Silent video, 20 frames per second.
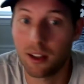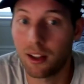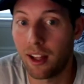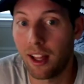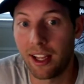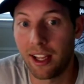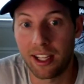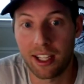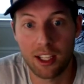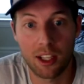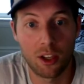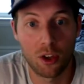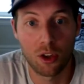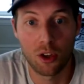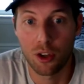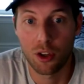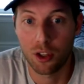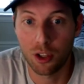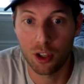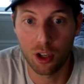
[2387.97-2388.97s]
Like,
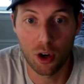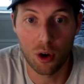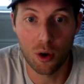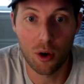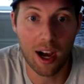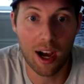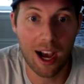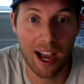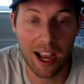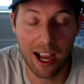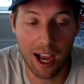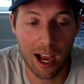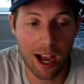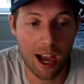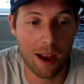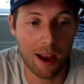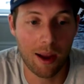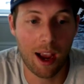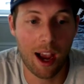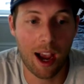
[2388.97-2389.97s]
you know, I,
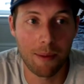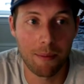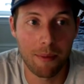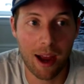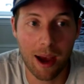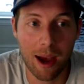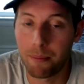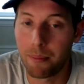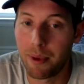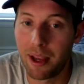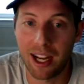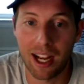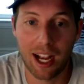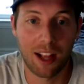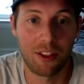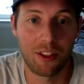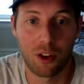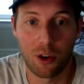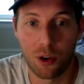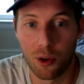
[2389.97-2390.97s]
I, I'm not big
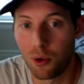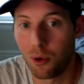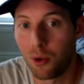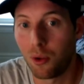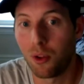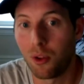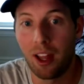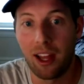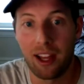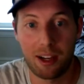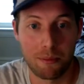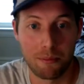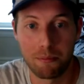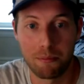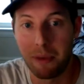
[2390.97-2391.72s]
on the whole, like,